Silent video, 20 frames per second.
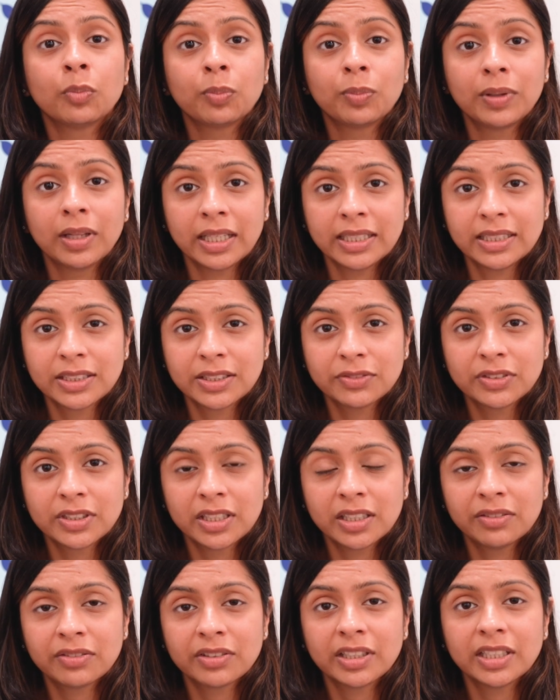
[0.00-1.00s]
place of
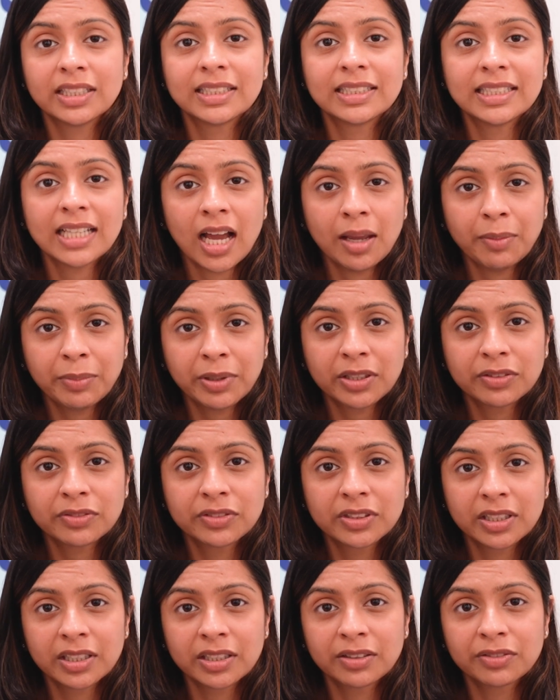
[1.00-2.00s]
delivery, timing
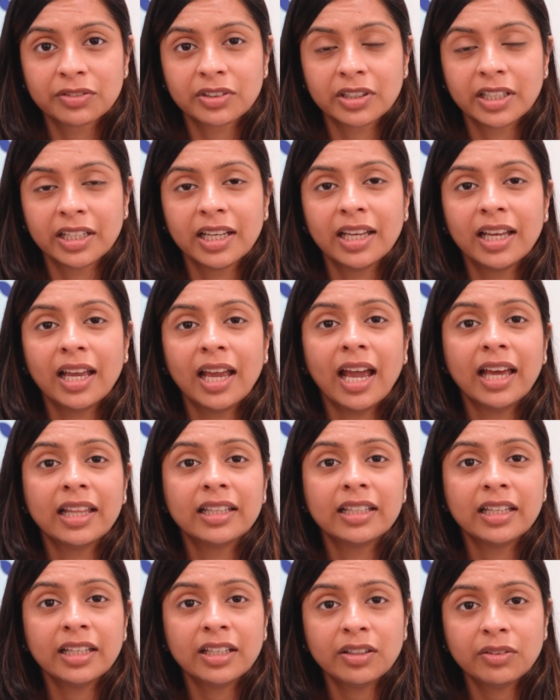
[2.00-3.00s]
of delivery,
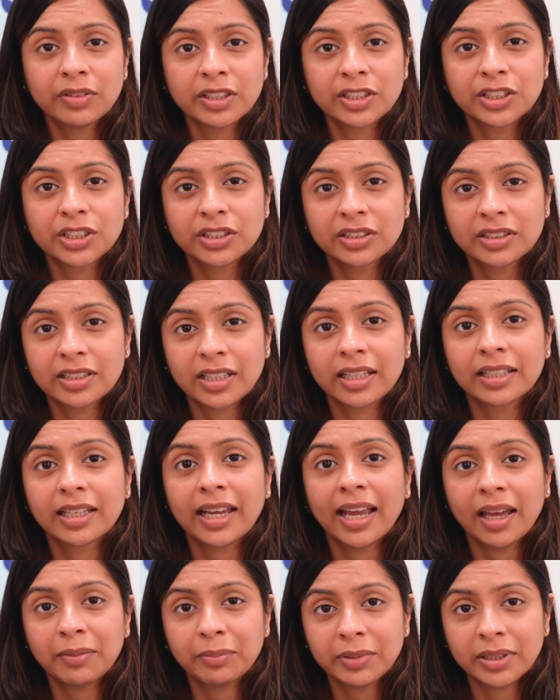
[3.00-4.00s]
and the interventions that
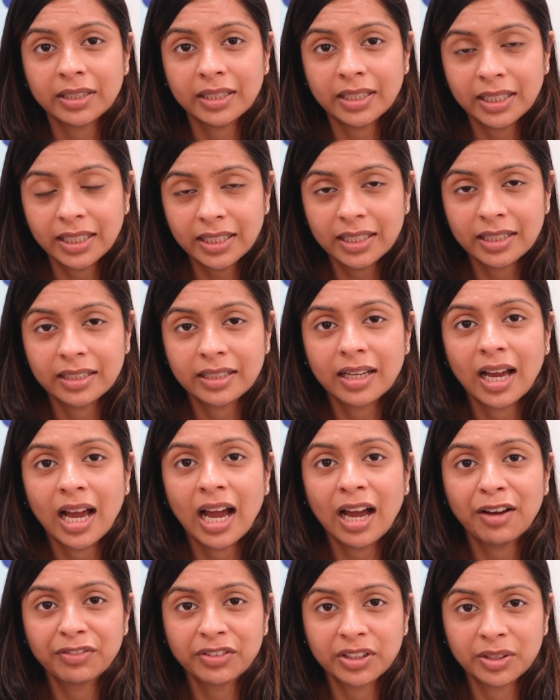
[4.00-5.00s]
can be needed
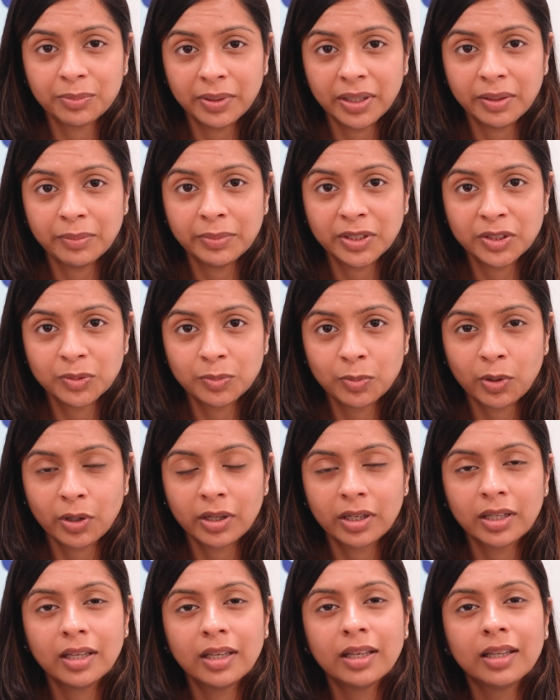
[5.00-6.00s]
after the baby is born.